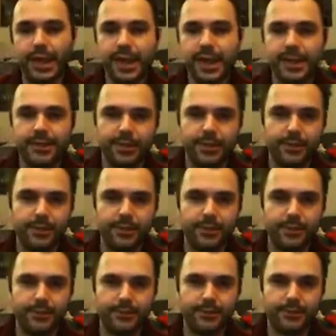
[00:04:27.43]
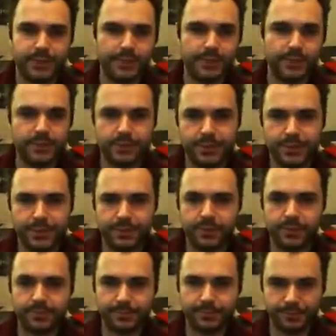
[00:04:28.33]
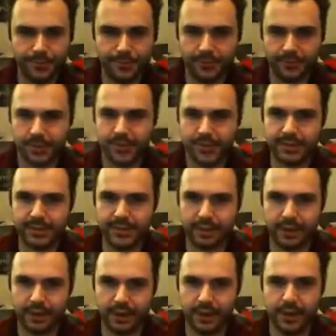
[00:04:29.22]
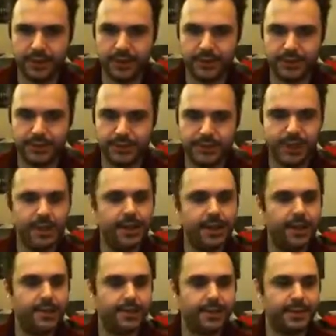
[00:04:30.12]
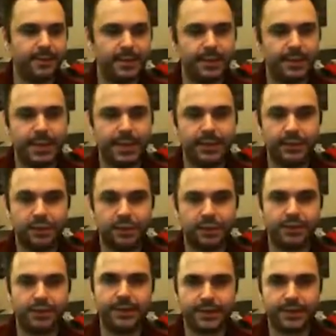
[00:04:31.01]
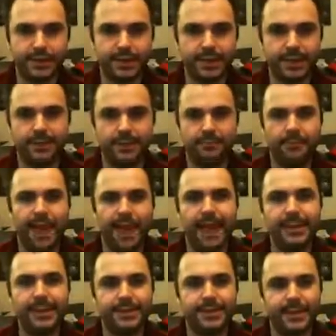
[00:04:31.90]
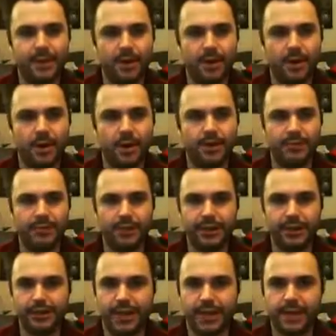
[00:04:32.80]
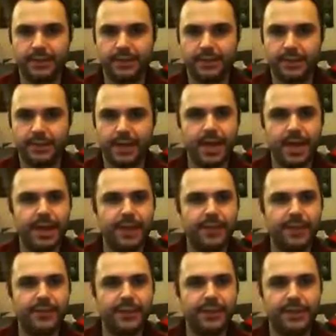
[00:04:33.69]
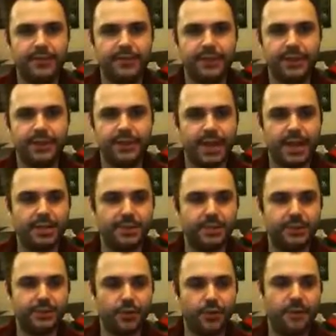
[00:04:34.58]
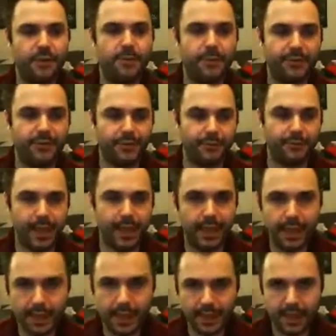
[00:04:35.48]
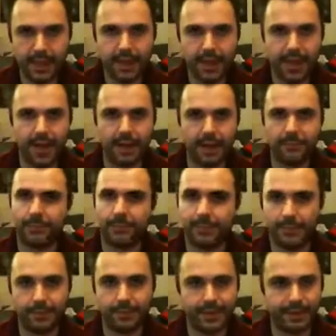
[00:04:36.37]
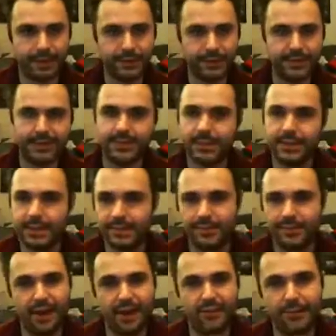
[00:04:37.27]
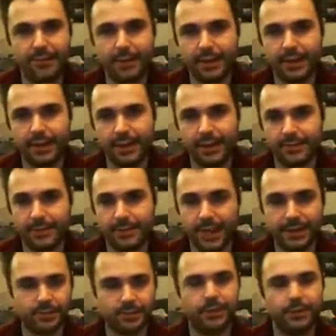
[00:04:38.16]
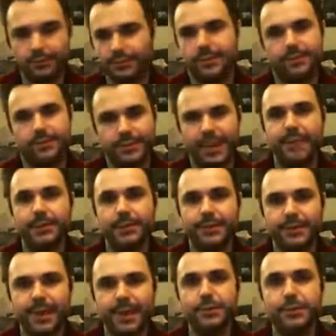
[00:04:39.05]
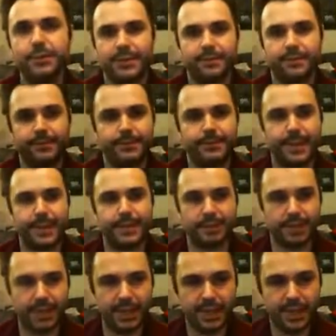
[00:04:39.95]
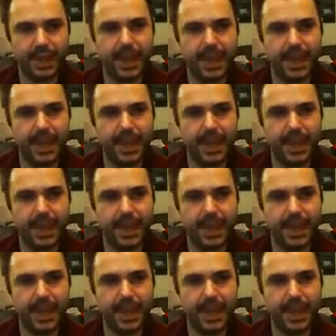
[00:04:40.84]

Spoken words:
So sorcerers are good, firstly, because something like endurance is amazing on Flesh Hounds. Giving these Flesh Hounds 4-up FNP increases their survivability exponentially, doubles it potentially.